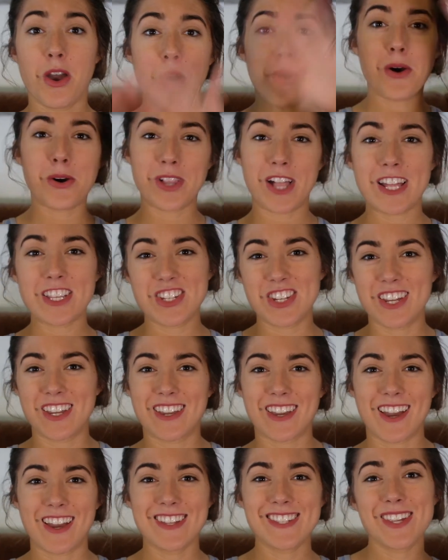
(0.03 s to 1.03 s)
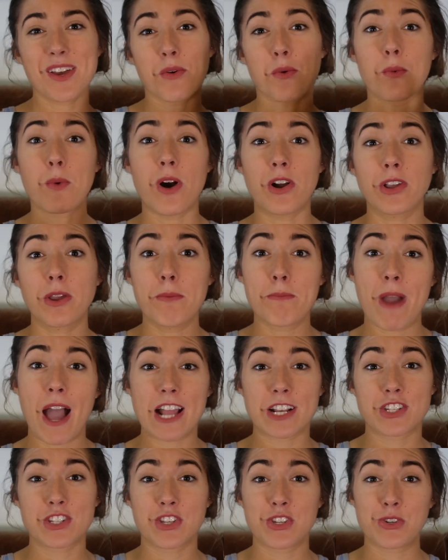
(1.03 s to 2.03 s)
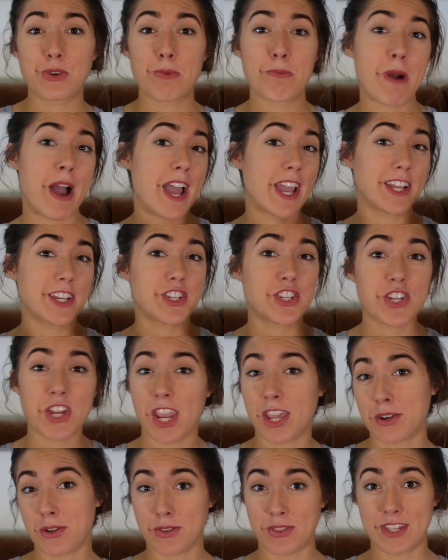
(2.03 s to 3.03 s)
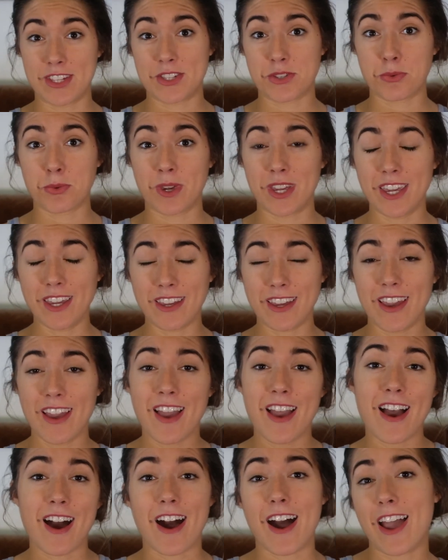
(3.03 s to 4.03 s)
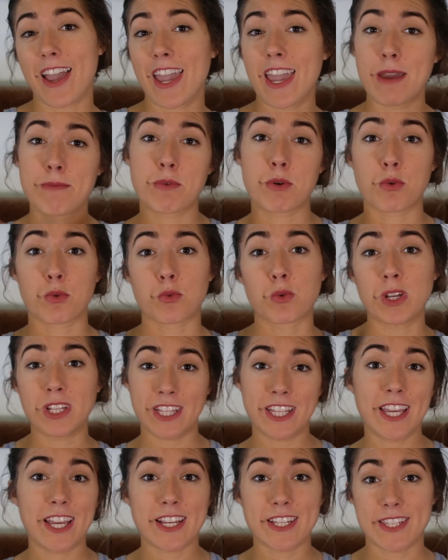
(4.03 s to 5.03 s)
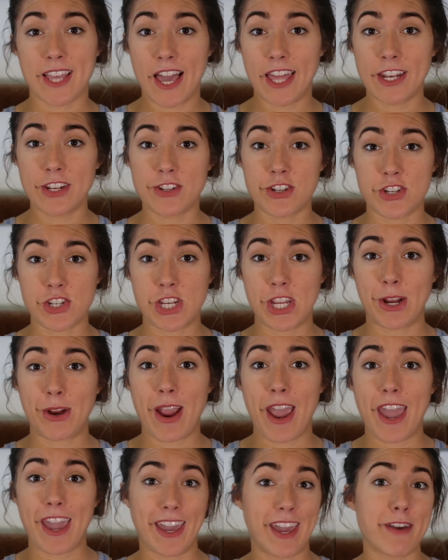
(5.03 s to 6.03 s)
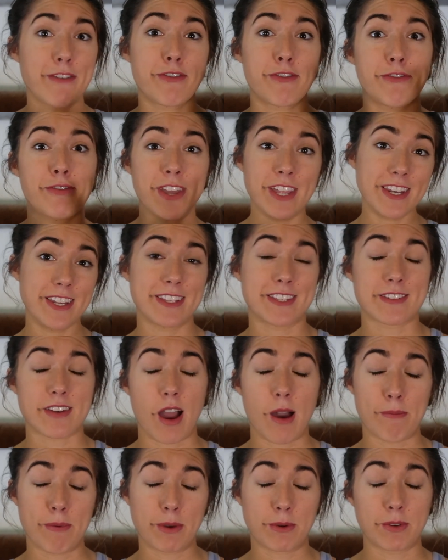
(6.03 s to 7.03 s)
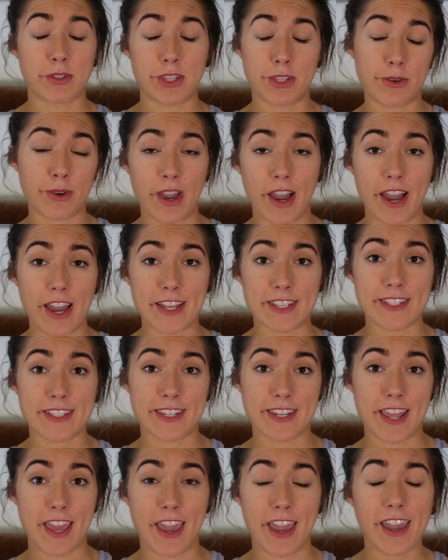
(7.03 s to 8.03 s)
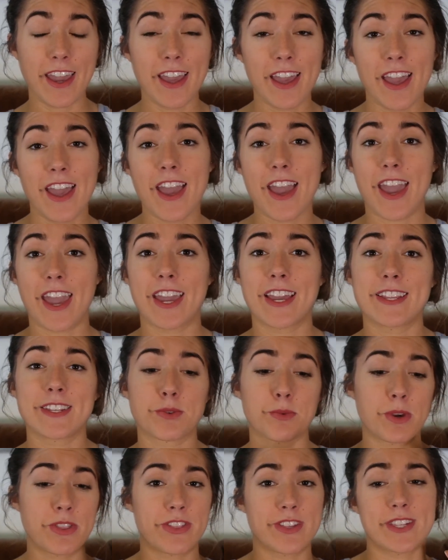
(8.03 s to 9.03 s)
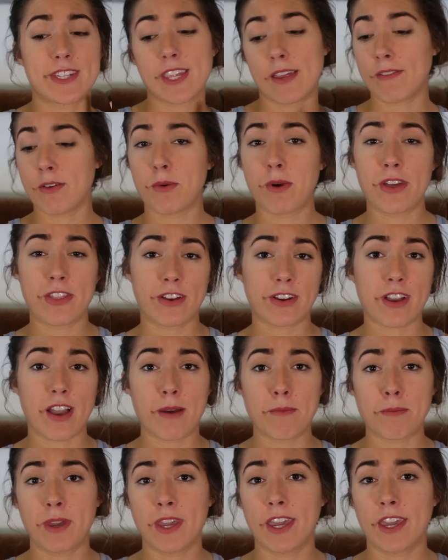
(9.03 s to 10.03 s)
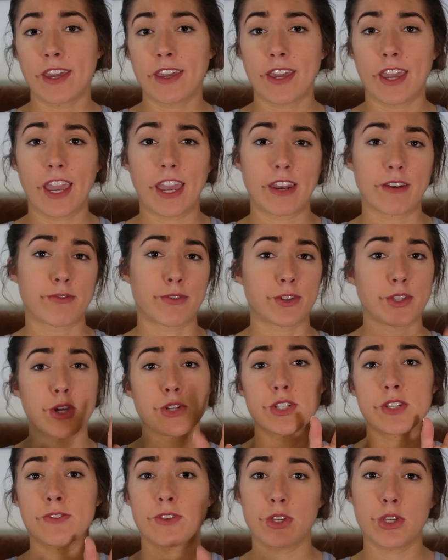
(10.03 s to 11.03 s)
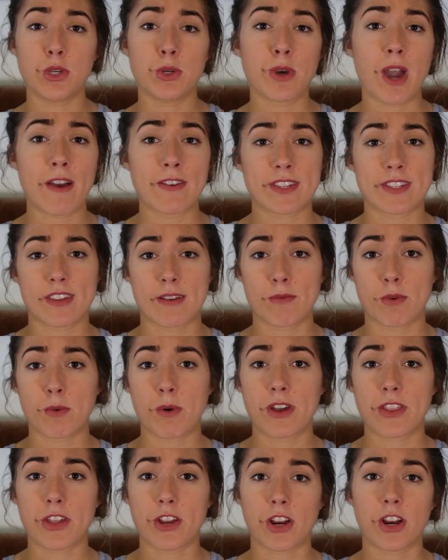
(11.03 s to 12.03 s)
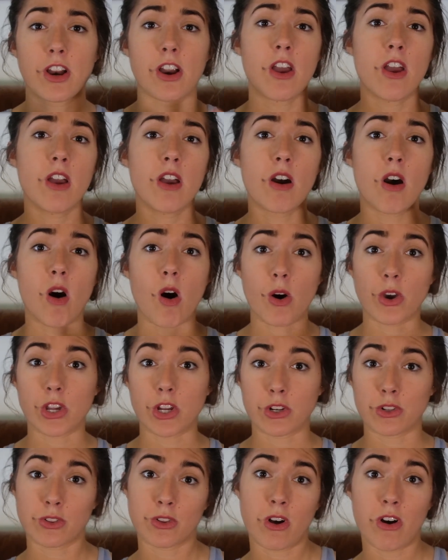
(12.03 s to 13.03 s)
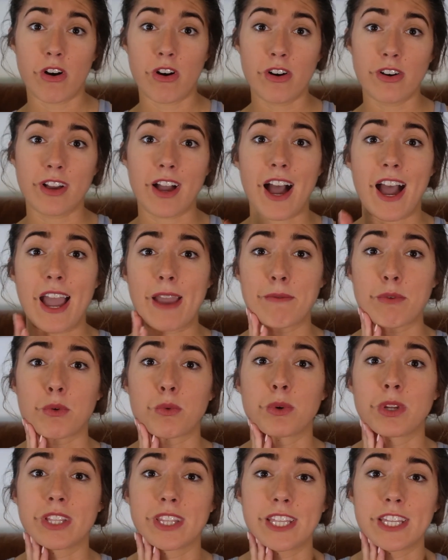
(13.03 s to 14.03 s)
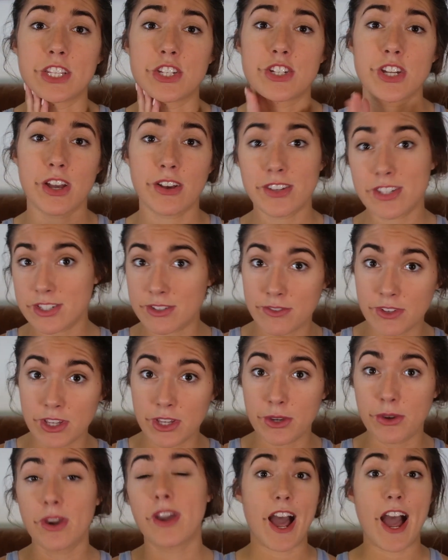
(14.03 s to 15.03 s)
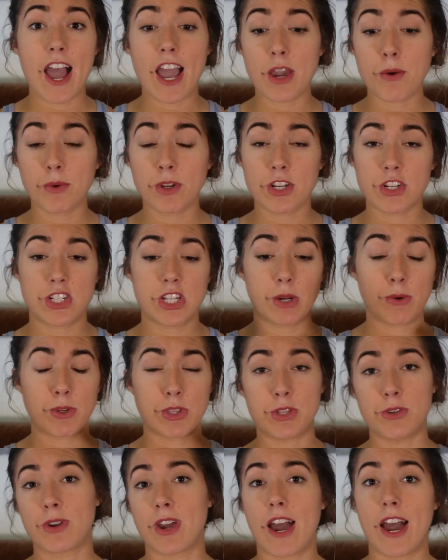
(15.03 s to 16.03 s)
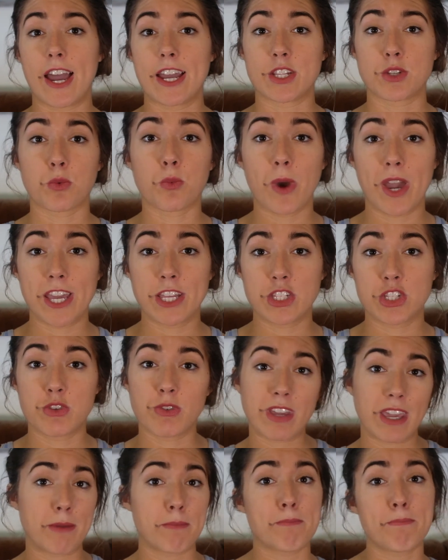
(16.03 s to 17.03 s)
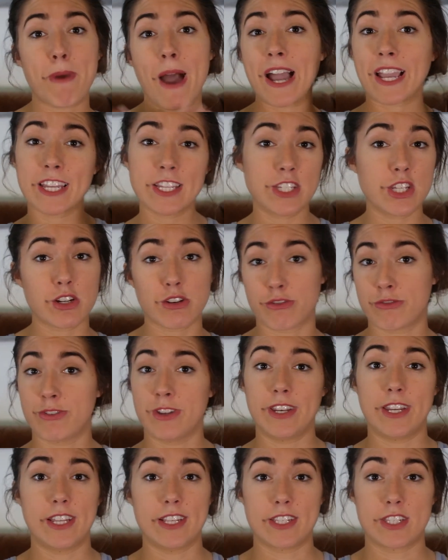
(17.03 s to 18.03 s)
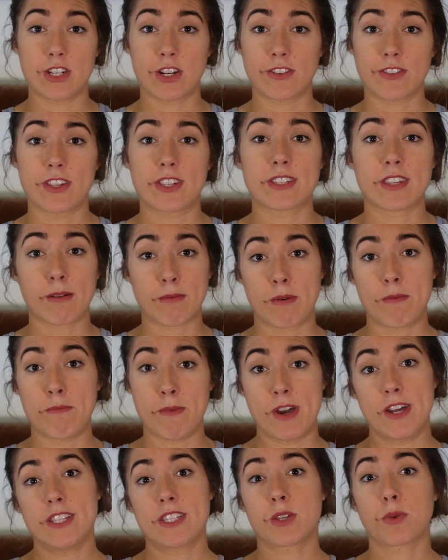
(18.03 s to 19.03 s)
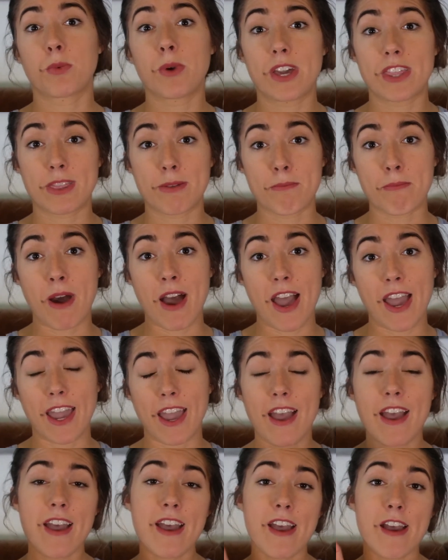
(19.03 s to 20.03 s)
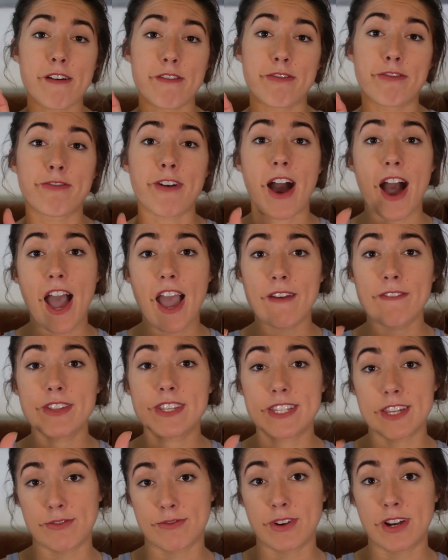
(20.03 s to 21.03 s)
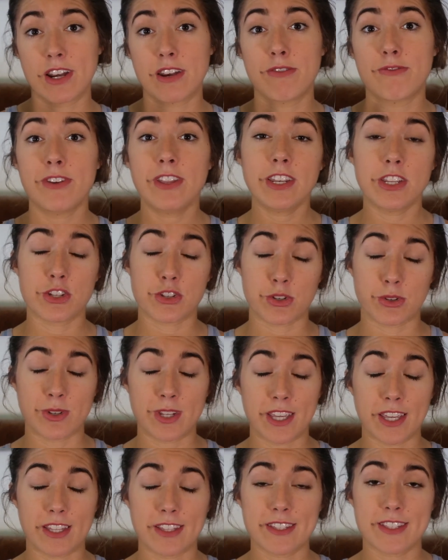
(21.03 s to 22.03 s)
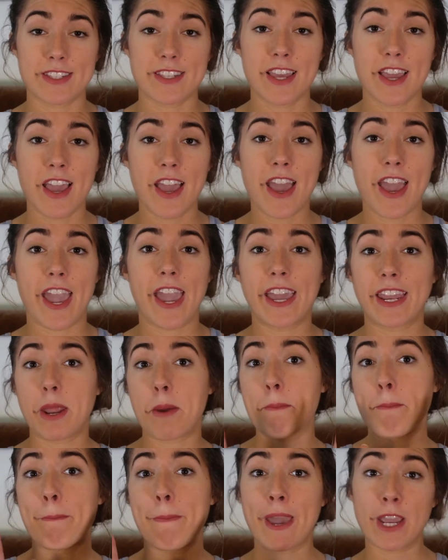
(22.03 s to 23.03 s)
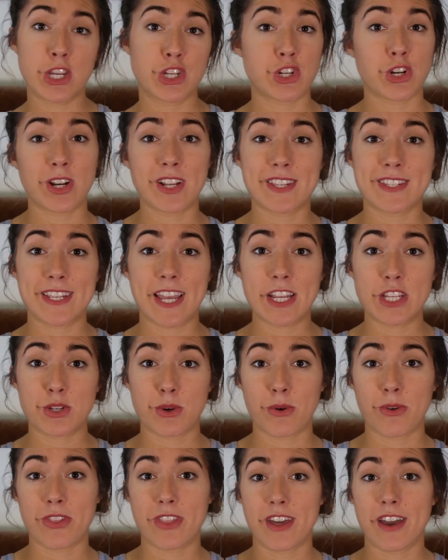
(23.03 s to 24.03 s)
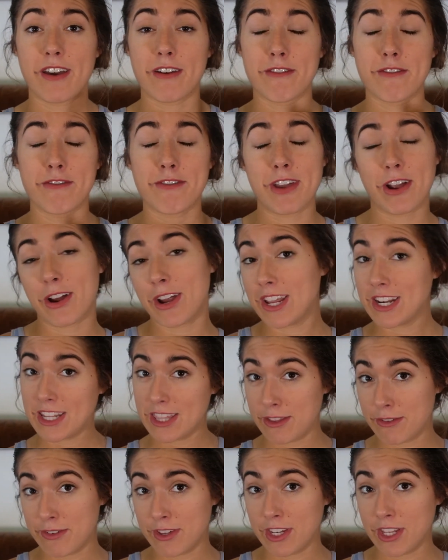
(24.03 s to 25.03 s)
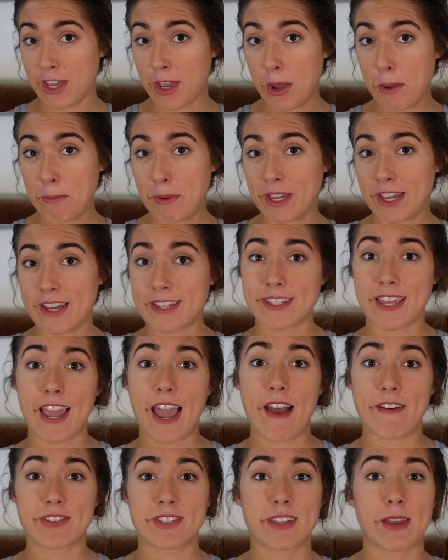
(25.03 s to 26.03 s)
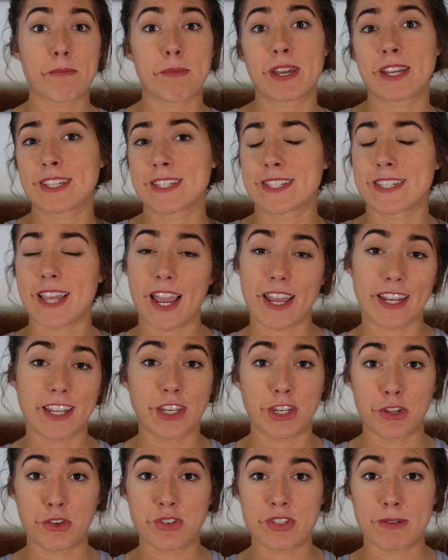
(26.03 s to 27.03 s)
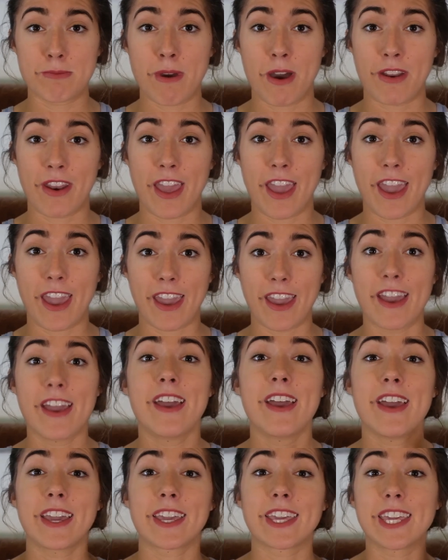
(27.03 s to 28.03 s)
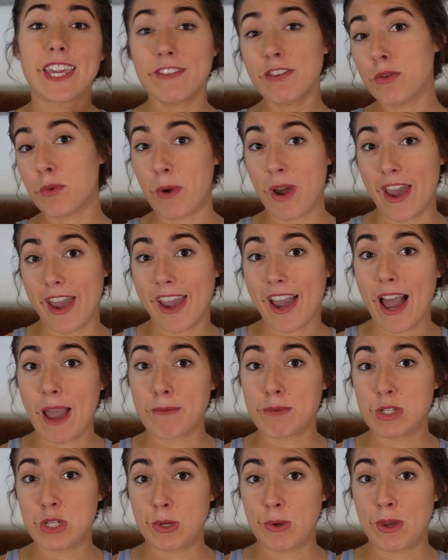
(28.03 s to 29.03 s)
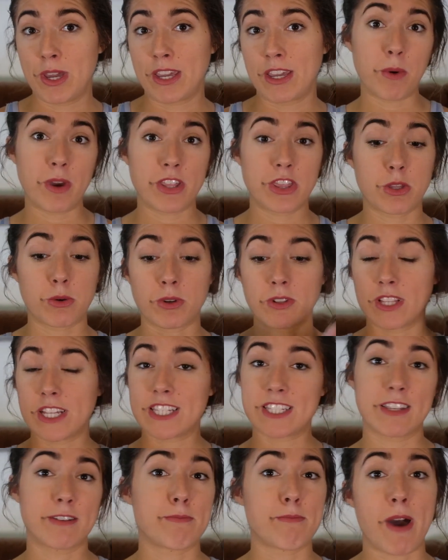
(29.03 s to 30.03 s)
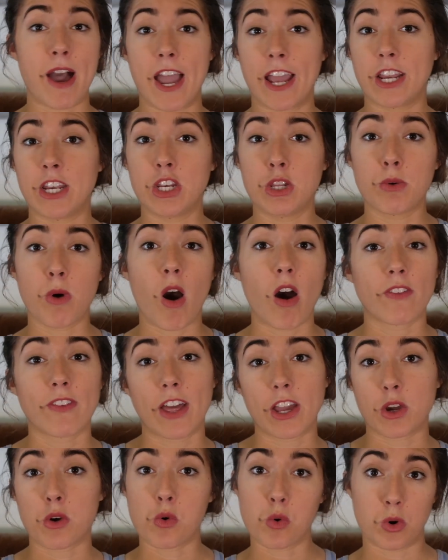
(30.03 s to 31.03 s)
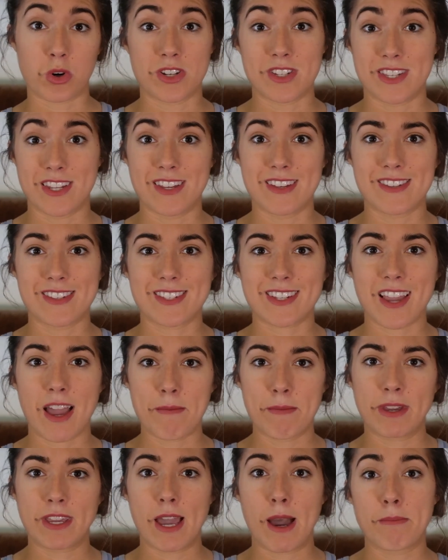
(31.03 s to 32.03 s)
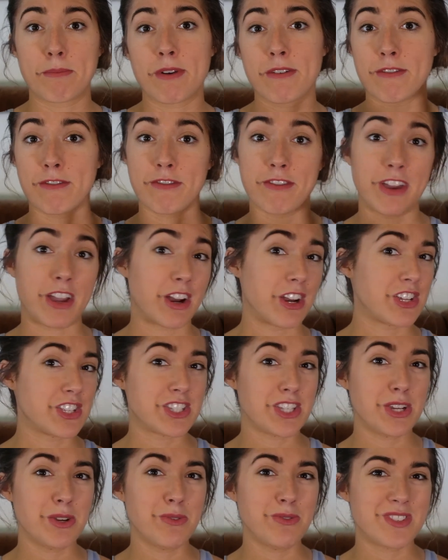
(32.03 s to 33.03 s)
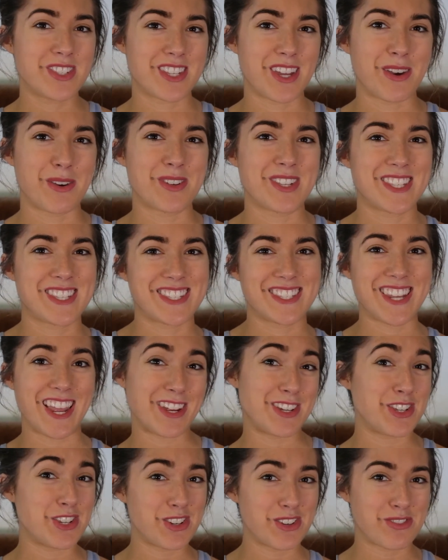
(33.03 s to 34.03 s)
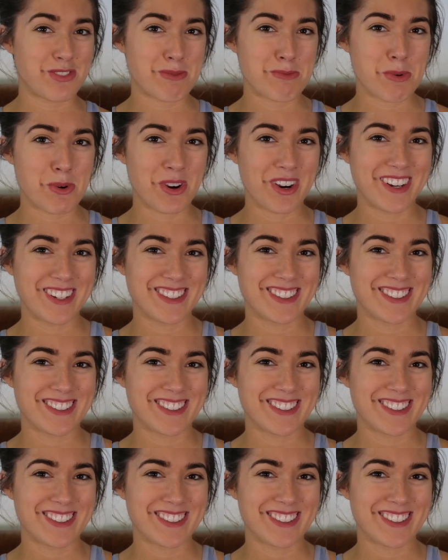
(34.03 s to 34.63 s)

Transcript: Hola chicas, welcome back to my channel this week. I am really excited to share a fitness topic with you guys today. And with the summer weather coming, and for those of you who have summer weather all year long, I'm really jealous of you. I wanna share with you guys ways to get back into your fitness during the summer months with my five different fitness routines. And make sure to stay till the very end of the video because I have some exciting news about a giveaway I'm doing with the release of my new online courses coming up very soon, so stay tuned for more.